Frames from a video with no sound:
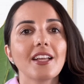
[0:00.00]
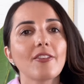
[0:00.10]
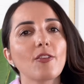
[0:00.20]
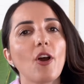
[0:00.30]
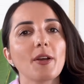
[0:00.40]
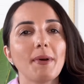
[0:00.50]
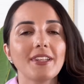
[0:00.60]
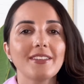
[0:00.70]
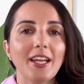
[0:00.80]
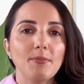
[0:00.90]
Let's talk about
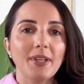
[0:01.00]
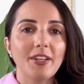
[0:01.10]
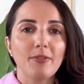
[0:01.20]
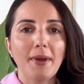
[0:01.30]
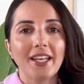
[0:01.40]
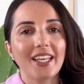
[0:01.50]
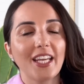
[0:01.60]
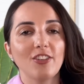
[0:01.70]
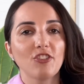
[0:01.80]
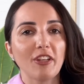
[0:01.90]
the diabetes
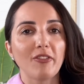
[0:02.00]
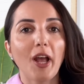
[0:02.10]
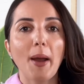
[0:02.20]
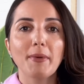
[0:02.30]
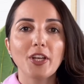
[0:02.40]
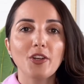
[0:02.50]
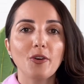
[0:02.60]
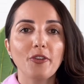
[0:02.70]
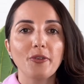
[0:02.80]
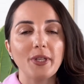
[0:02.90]
medications. I'm going to
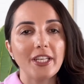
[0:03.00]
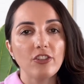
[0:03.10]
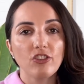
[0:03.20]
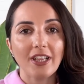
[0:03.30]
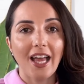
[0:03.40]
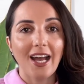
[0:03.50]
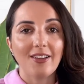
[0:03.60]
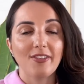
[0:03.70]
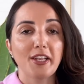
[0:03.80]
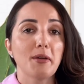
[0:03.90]
go through each
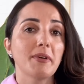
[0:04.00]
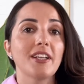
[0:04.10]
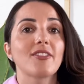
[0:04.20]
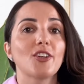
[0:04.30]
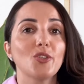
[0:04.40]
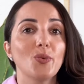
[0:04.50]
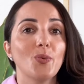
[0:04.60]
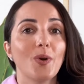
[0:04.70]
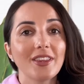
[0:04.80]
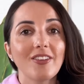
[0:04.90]
class and I'm going to tell you
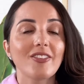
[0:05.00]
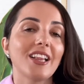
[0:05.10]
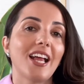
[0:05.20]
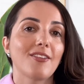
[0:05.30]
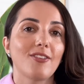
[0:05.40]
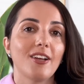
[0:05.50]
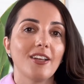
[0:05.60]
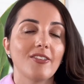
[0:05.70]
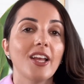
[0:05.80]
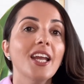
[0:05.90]
what this class
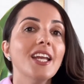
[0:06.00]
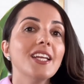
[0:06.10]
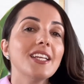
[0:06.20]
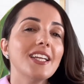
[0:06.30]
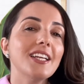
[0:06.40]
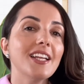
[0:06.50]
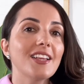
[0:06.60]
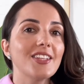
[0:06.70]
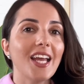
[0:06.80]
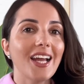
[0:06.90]
does. And
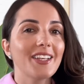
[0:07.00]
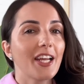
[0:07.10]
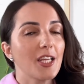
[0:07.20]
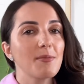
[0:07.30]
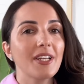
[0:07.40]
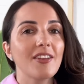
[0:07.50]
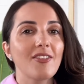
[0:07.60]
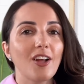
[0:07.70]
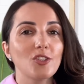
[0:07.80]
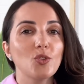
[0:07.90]
at the end, I am going to
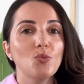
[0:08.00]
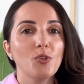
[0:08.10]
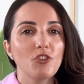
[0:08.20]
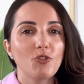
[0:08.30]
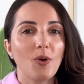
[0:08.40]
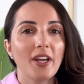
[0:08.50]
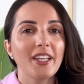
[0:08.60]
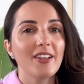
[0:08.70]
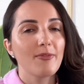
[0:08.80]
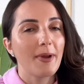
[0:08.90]
tell you which one
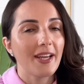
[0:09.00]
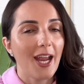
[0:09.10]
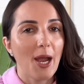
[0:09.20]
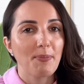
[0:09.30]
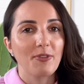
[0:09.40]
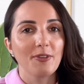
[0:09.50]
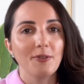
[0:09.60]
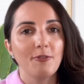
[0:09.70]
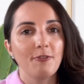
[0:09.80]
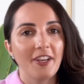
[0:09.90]
is my
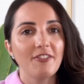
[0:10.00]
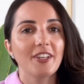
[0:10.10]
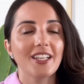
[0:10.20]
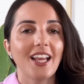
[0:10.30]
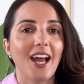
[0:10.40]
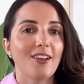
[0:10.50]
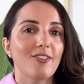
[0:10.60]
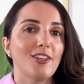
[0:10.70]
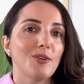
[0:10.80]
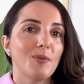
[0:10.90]
absolute favorite class
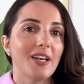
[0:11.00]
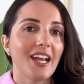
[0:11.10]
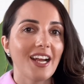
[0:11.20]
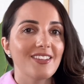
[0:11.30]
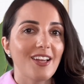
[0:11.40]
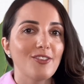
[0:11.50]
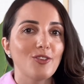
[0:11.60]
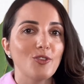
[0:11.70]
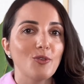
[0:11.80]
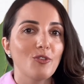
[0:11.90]
and the one I tend
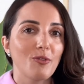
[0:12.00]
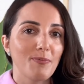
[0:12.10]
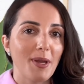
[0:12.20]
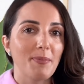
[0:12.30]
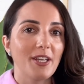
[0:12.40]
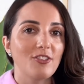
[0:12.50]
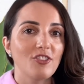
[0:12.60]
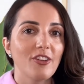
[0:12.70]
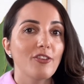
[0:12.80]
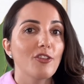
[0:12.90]
to use with my
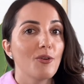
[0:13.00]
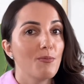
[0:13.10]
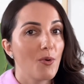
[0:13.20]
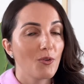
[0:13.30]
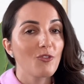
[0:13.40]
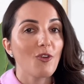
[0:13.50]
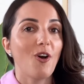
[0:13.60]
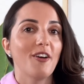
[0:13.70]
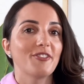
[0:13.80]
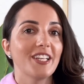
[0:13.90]
patients the most
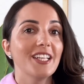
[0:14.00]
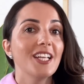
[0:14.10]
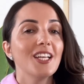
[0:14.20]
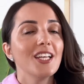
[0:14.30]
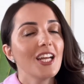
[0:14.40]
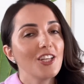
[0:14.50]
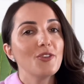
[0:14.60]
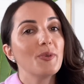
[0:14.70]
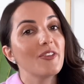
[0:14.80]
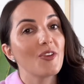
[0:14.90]
often and the
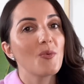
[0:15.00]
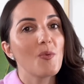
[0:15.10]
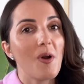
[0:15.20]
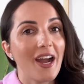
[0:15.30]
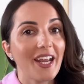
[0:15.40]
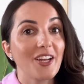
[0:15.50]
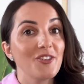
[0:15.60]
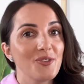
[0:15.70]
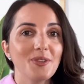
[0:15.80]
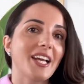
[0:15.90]
reason why I
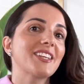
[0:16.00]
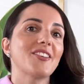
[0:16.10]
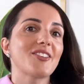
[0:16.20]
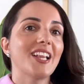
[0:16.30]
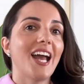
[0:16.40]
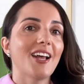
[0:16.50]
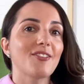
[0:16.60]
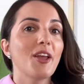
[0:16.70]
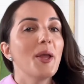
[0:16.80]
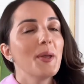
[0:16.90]
do like this class.
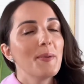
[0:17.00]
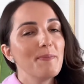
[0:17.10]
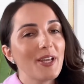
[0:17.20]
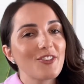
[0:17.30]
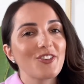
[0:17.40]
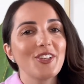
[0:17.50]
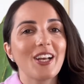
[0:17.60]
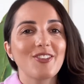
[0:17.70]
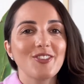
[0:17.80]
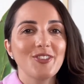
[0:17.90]
Make sure you
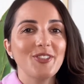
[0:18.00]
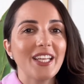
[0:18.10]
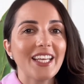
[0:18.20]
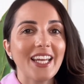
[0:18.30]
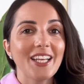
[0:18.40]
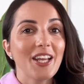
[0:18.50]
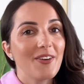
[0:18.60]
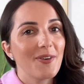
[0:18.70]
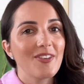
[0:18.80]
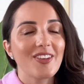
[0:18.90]
guys are tuning in.
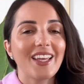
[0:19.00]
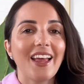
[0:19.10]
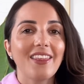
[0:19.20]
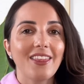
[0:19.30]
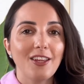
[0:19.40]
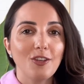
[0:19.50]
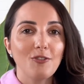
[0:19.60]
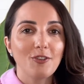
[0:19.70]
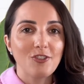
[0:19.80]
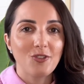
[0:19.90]
Once again, thank you
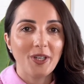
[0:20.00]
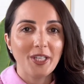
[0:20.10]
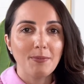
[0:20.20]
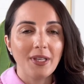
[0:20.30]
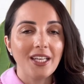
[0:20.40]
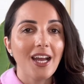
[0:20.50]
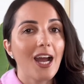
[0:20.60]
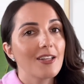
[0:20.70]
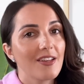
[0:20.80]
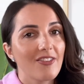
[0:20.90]
for joining me.
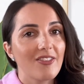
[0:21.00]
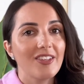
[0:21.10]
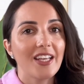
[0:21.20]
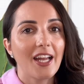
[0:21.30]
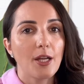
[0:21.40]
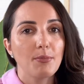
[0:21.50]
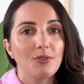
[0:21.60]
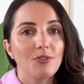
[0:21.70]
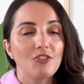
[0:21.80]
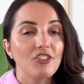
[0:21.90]
This is Diana
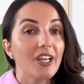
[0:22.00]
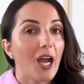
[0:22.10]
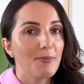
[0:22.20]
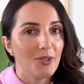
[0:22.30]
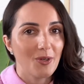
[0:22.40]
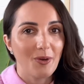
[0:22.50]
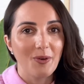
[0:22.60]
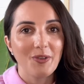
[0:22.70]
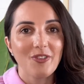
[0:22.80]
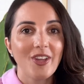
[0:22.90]
Bytyqi. I'm your
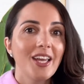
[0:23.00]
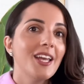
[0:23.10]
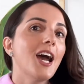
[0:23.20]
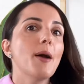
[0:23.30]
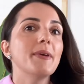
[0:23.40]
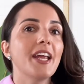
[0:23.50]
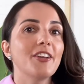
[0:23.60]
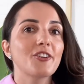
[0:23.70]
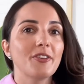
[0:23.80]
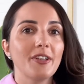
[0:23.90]
host. I'm an
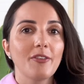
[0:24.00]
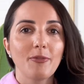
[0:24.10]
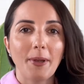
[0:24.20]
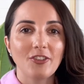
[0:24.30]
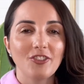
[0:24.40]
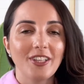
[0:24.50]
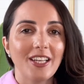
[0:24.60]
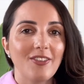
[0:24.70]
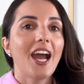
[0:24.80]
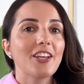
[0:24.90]
endocrine
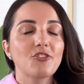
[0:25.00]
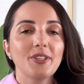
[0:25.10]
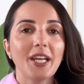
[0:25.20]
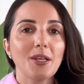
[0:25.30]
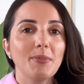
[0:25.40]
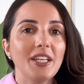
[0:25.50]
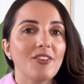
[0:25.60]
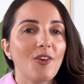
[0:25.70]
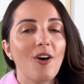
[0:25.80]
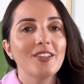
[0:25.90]
specialist. I treat
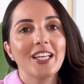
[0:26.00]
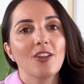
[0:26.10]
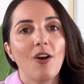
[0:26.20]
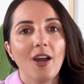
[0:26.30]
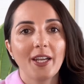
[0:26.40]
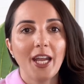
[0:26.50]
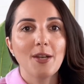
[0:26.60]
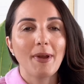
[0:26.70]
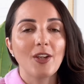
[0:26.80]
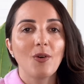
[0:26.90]
diabetes all day long, and
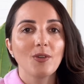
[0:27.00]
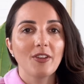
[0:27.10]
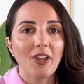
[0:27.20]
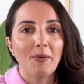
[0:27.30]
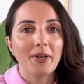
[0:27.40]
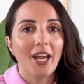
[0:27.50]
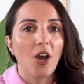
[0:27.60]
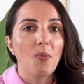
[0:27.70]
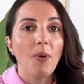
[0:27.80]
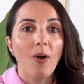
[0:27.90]
my goal is I want to
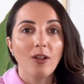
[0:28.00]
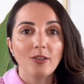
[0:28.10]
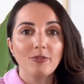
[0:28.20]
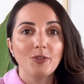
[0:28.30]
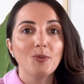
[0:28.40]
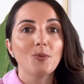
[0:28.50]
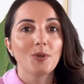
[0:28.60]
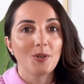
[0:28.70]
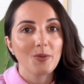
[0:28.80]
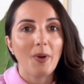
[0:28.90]
help all of you
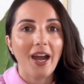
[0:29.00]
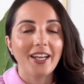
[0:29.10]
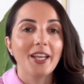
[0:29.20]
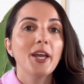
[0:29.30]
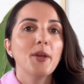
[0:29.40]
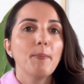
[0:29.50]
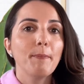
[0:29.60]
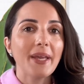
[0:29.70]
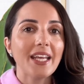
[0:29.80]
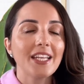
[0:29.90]
worldwide
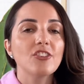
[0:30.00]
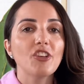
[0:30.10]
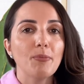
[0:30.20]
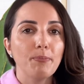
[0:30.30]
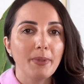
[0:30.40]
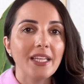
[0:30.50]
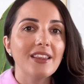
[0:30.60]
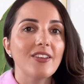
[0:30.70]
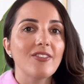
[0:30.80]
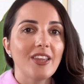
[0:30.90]
manage and beat
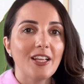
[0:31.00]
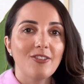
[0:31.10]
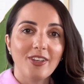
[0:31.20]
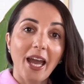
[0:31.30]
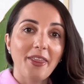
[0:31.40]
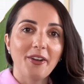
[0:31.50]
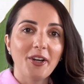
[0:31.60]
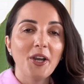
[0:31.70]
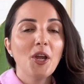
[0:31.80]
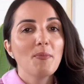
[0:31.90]
this thing
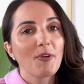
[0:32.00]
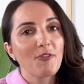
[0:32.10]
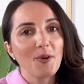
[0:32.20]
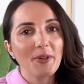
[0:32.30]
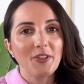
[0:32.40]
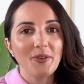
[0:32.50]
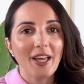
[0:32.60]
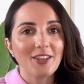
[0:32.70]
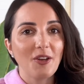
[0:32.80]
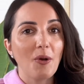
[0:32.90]
together. Before we do
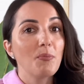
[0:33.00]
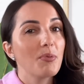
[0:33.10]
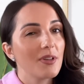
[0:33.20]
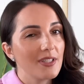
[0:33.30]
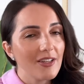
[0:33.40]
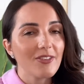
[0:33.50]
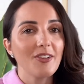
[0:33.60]
that, though, please